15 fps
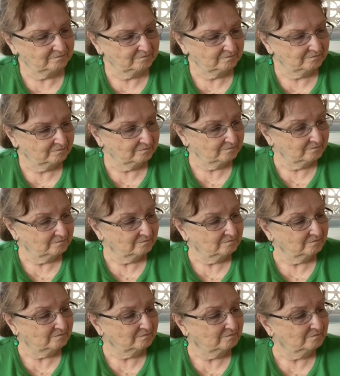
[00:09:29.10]

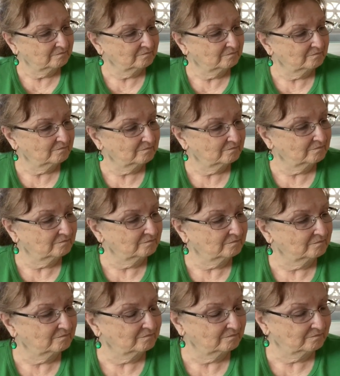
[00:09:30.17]

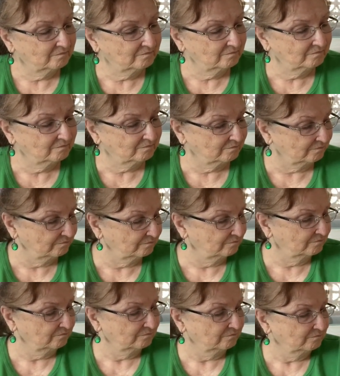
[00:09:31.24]

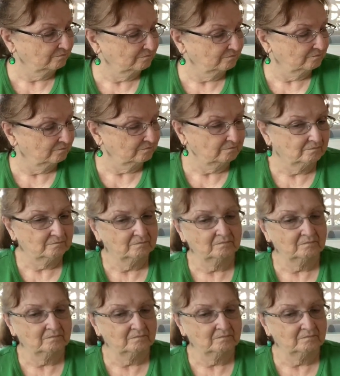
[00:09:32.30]
(silent)